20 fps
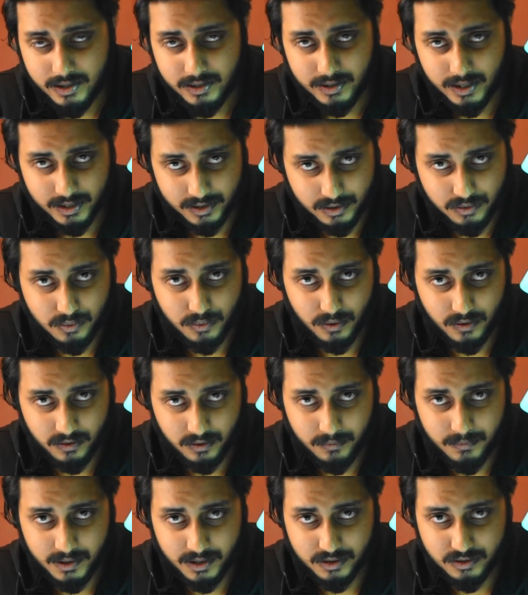That's one of
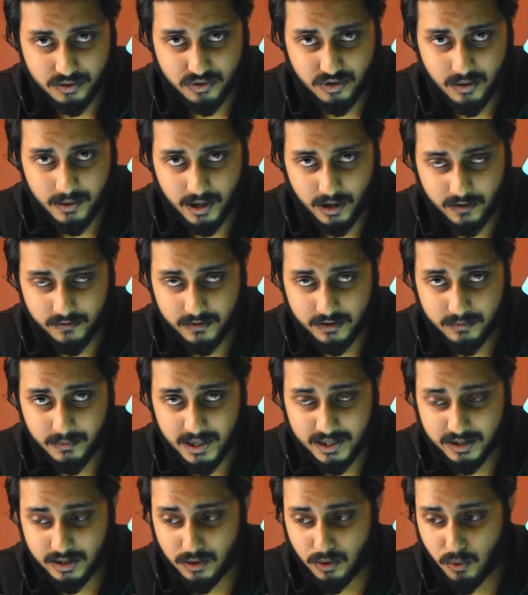the biggest drawback of this
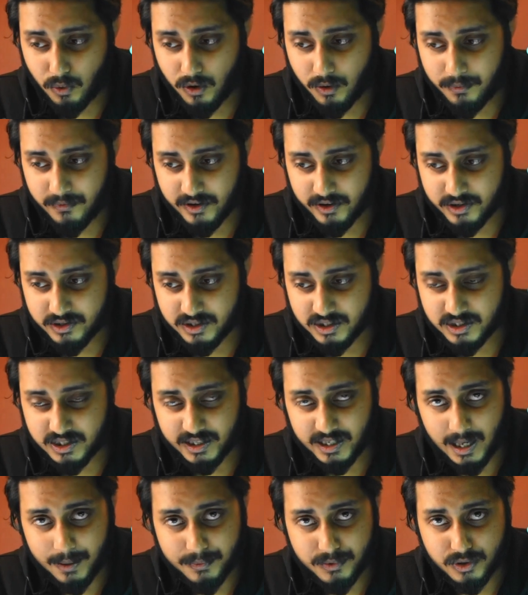mic. The lower frequencies are
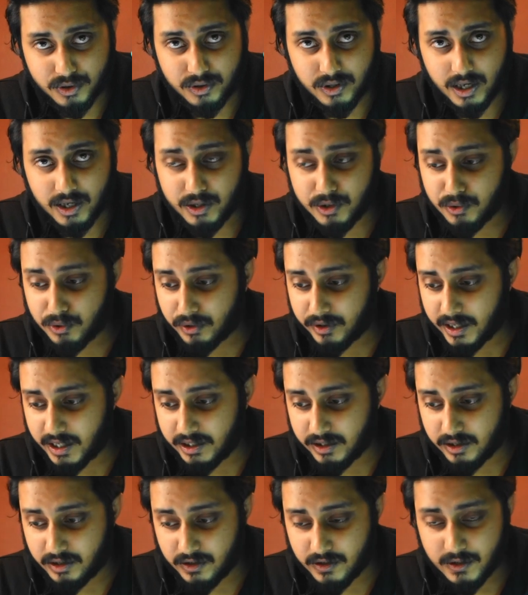captured, you don't
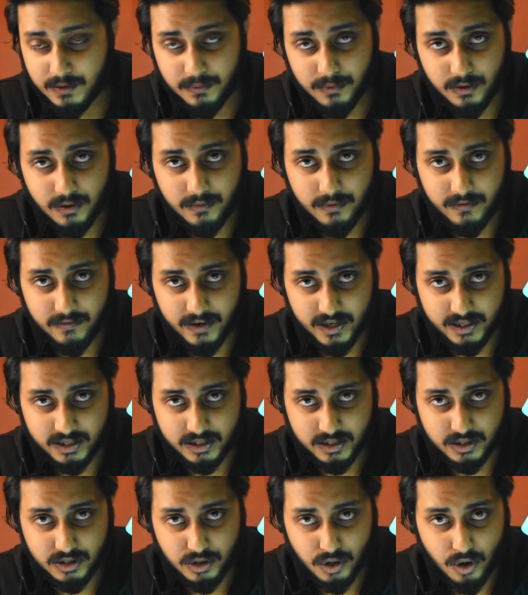get the reverb effect
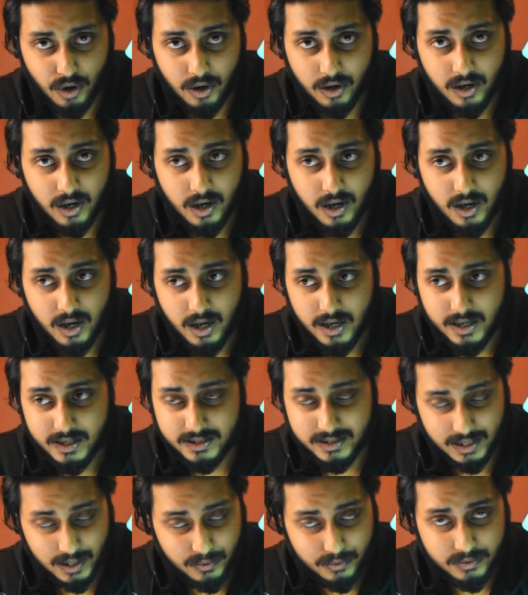in your
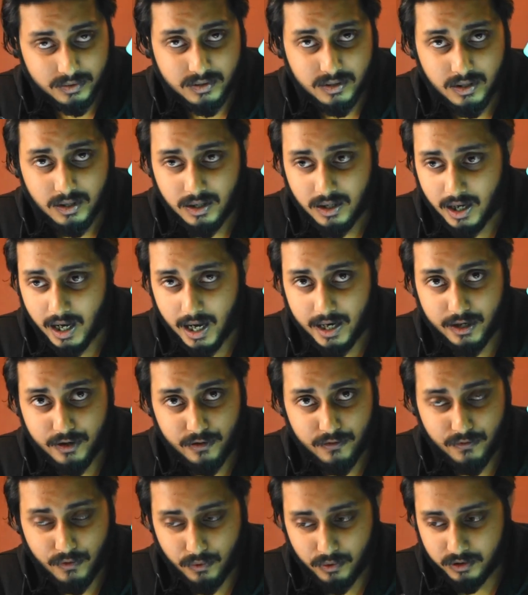sounds and in
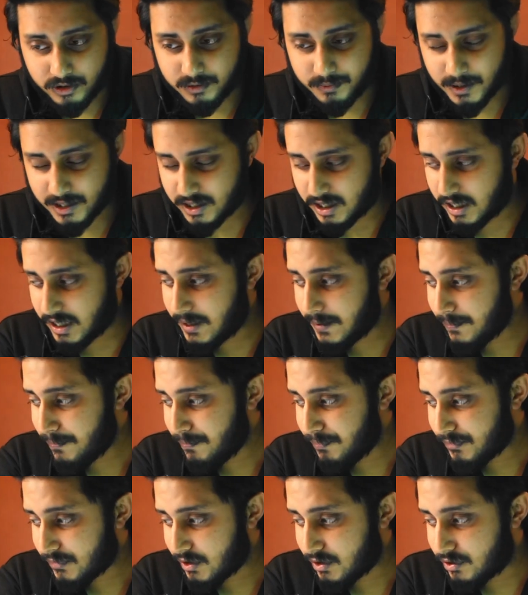your vocals especially.
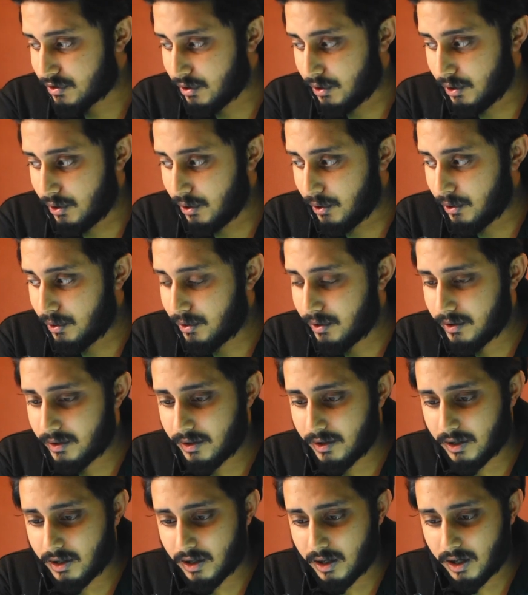So
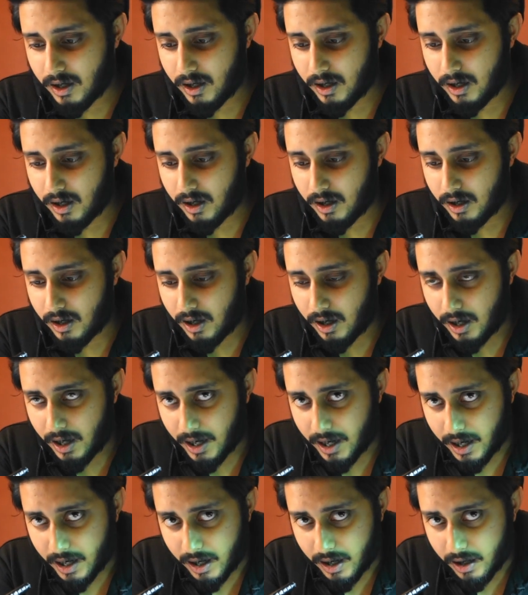
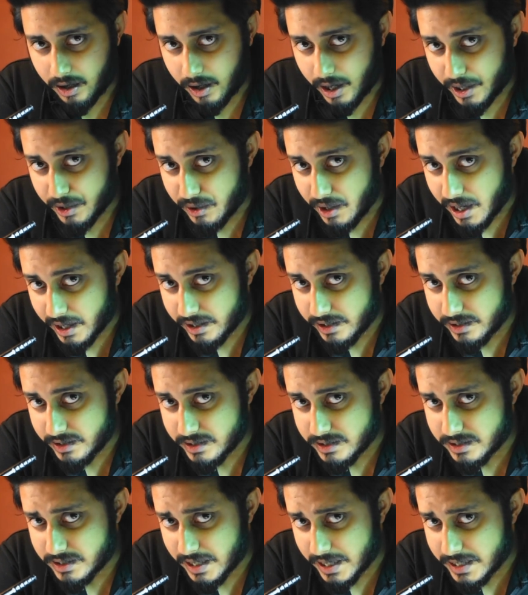are you liking
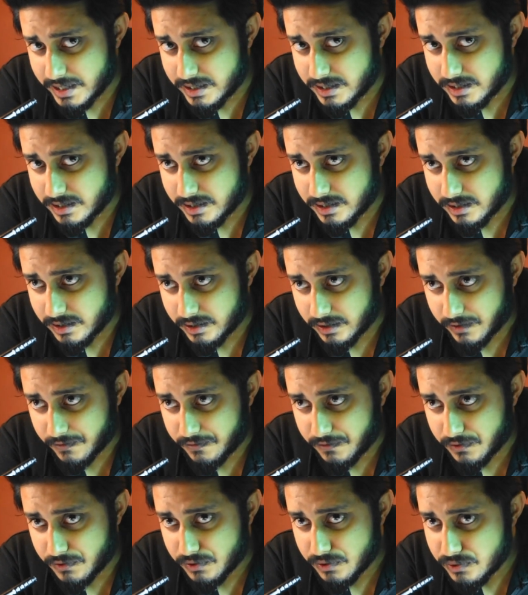it, guys?
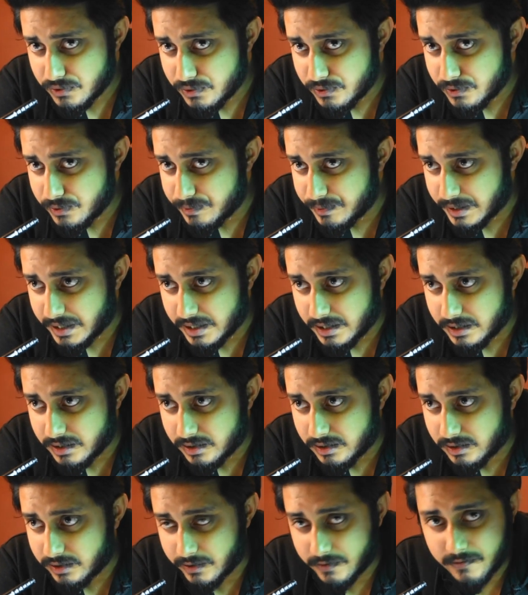If you do,
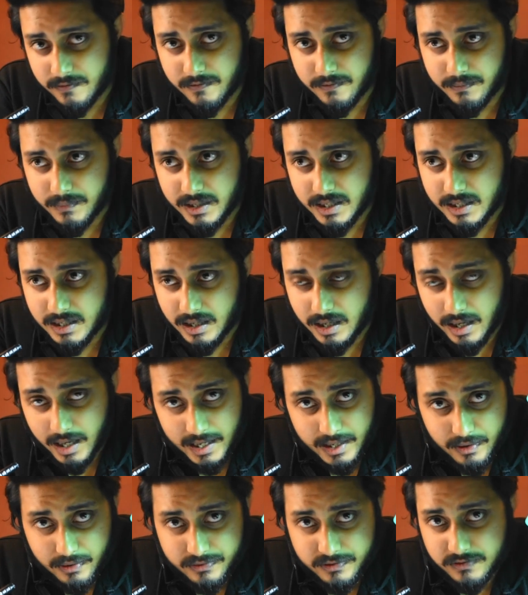please give me a
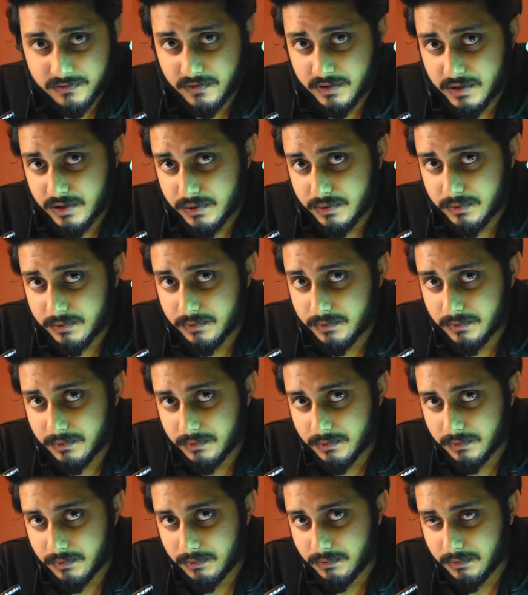like on this video.
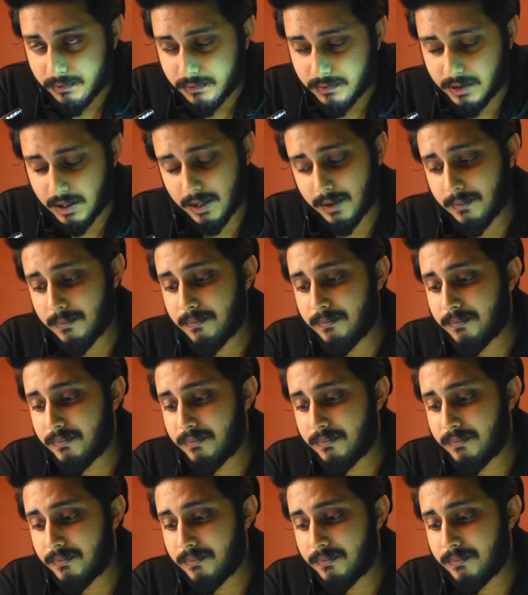Yeah.